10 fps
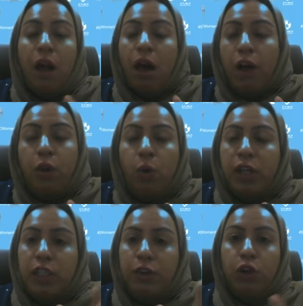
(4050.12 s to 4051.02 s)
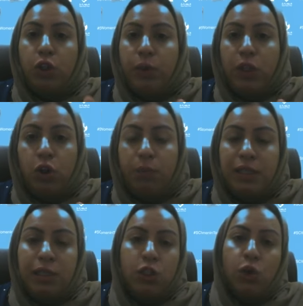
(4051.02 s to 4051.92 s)
Otherwise, if you're doing your
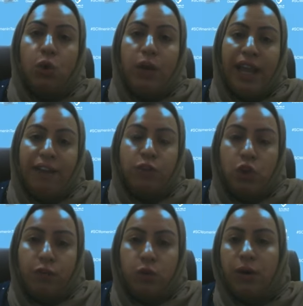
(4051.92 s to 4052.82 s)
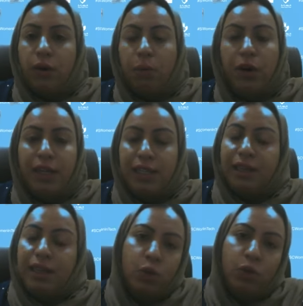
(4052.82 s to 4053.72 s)
business, you only have software and
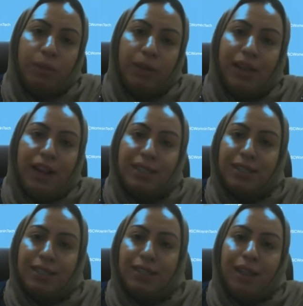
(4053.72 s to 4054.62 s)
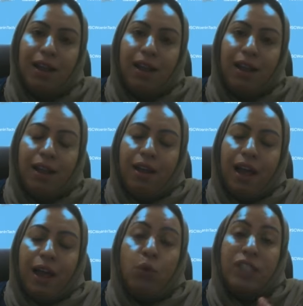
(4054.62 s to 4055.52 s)
marketing, then it will be a less
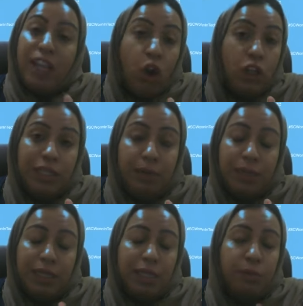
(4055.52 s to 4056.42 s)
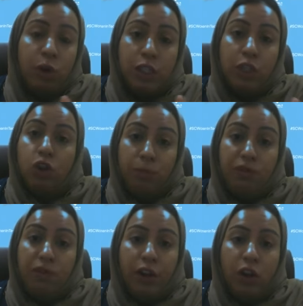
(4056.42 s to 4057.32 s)
I won't say costly business, because it could be
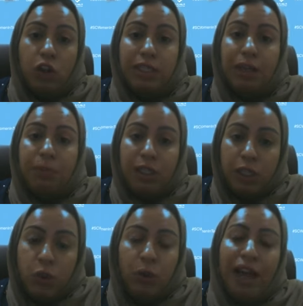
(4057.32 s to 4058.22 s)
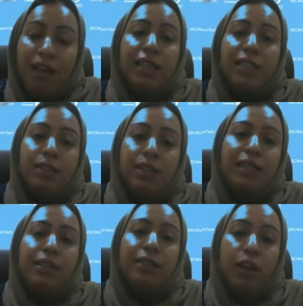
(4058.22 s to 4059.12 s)
very costly, but you will have
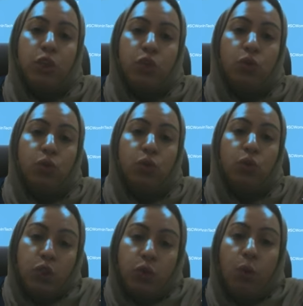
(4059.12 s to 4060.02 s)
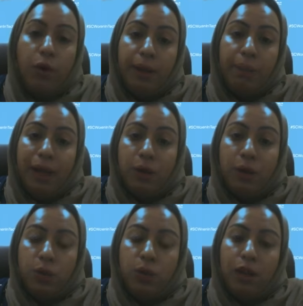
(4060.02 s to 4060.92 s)
less lines to worry
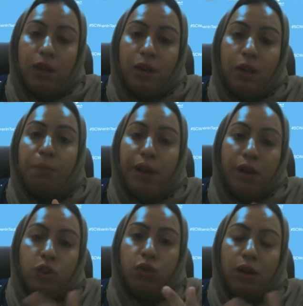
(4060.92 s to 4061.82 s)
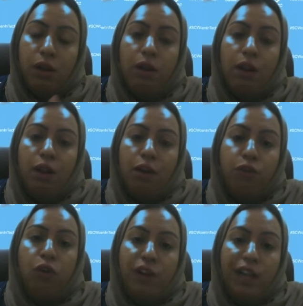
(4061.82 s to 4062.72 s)
about compared to a
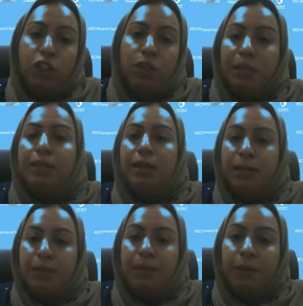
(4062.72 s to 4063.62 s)
full-fledged business.